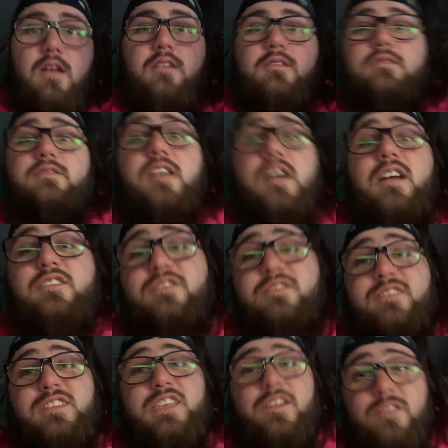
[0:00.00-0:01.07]
So I'll just
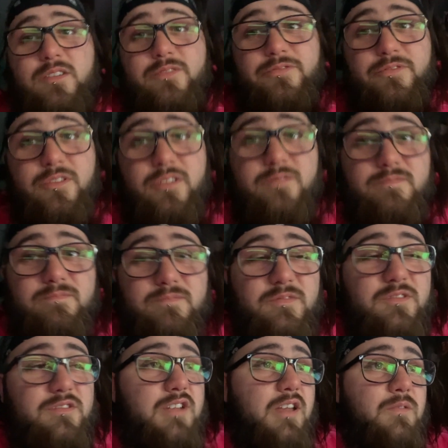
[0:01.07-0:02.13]
give you a thought,
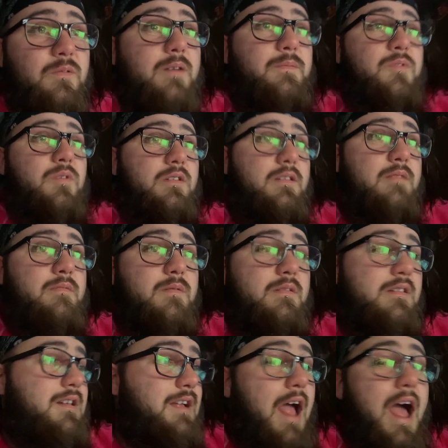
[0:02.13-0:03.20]
show you what I'm doing at the
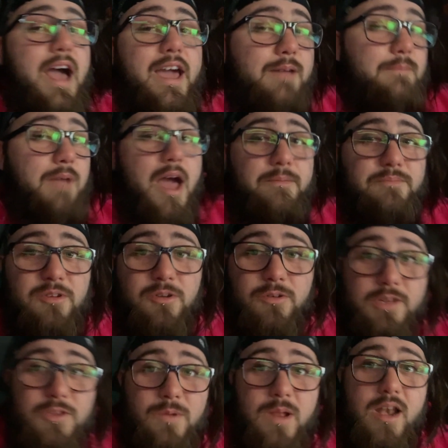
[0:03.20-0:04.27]
moment. I am absolutely
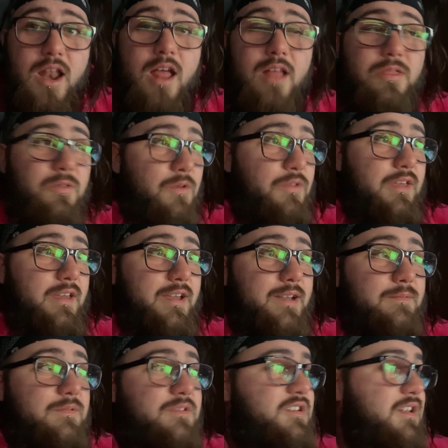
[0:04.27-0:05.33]
doing nothing,
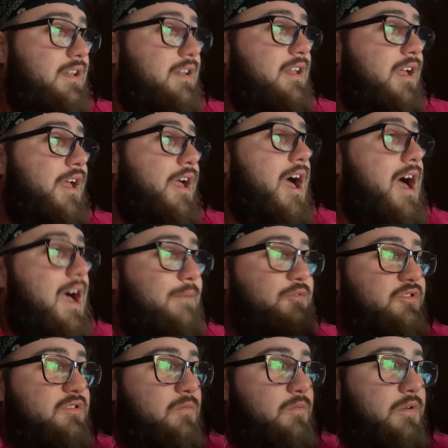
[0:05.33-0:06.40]
I'm going to show you. I'm
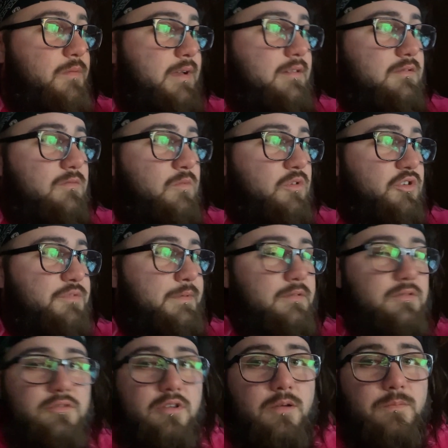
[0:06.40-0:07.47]
still watched about
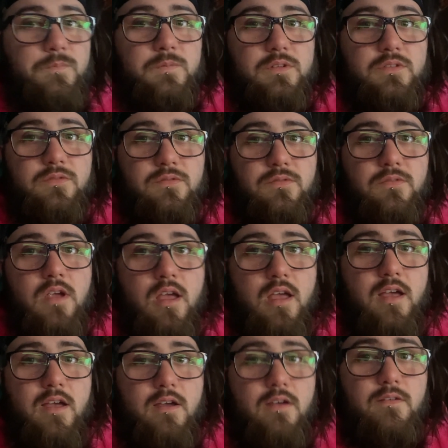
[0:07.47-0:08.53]
Tom's
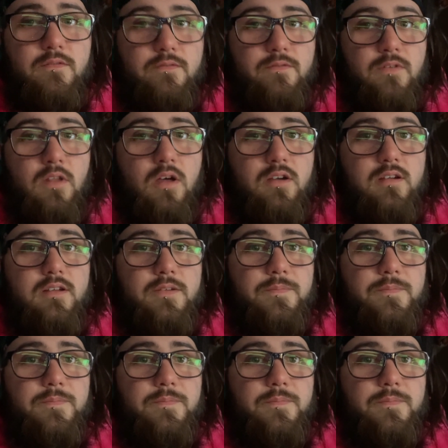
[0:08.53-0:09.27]
vlog.